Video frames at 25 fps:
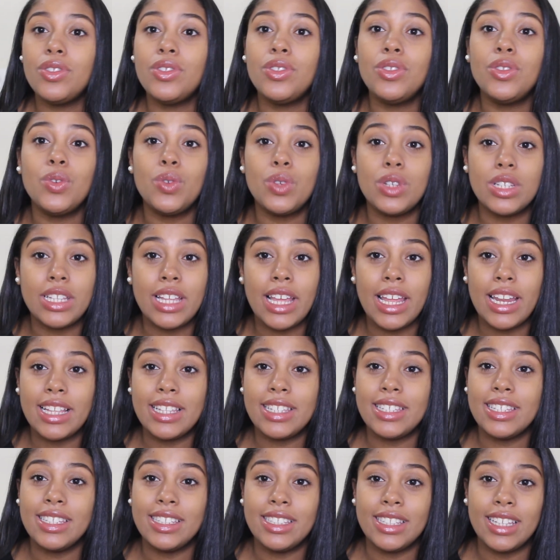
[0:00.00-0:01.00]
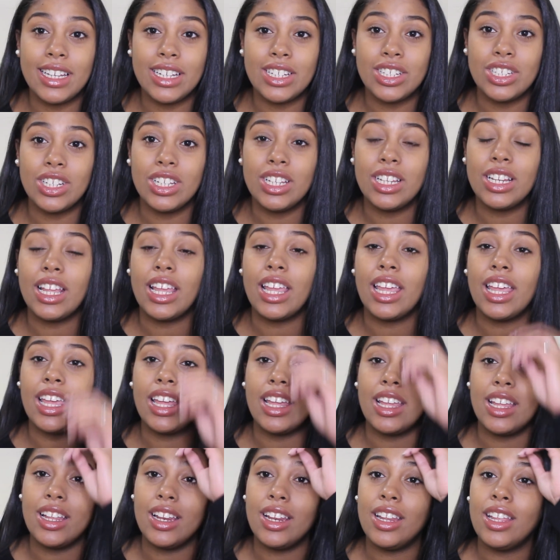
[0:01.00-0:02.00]
You just had a C-section,
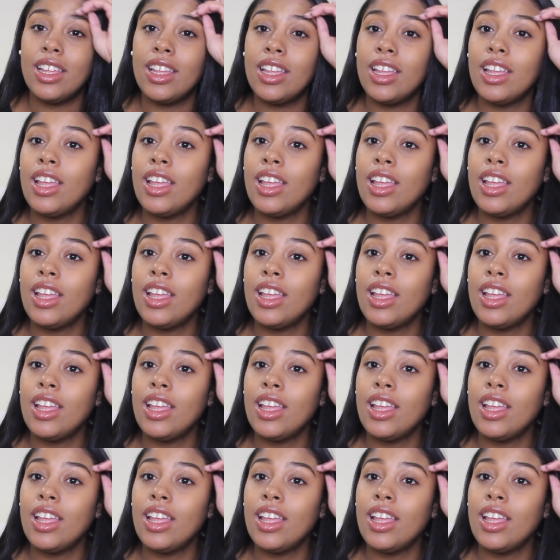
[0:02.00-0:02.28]
and